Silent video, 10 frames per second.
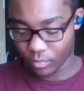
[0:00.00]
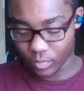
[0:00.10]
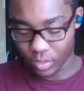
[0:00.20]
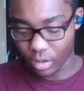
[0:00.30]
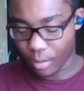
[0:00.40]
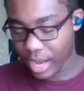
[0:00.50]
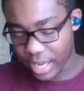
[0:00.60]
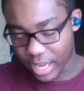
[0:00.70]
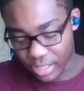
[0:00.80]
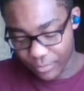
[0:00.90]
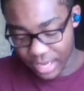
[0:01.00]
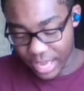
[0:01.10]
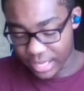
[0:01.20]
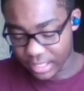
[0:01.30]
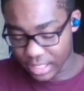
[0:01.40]
So I'm not gonna actually have any
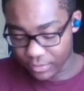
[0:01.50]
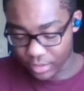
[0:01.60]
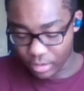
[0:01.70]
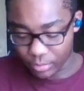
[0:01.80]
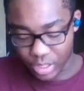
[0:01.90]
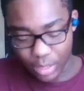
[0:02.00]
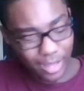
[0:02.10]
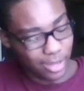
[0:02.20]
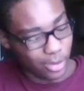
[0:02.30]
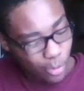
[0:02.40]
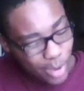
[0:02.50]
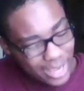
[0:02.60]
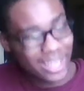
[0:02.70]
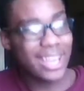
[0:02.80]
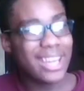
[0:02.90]
edits in this video. I'm just gonna make it
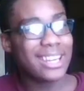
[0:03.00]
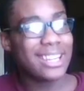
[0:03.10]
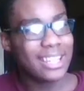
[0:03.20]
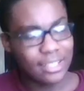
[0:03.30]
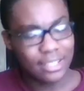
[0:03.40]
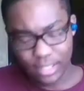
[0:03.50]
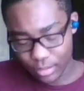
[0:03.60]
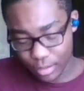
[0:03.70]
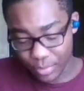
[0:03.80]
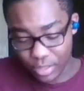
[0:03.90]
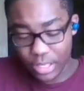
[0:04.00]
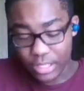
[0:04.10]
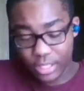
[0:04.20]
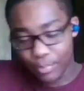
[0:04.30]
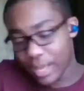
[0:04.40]
quick and easy. So
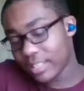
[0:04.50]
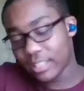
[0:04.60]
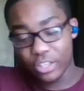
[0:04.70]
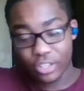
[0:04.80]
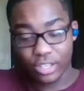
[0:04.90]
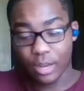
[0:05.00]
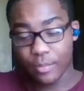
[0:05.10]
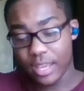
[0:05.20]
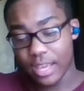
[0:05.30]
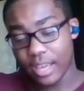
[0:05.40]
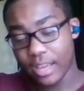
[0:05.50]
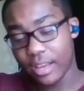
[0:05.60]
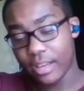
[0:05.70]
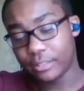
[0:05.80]
it's basically just gonna be a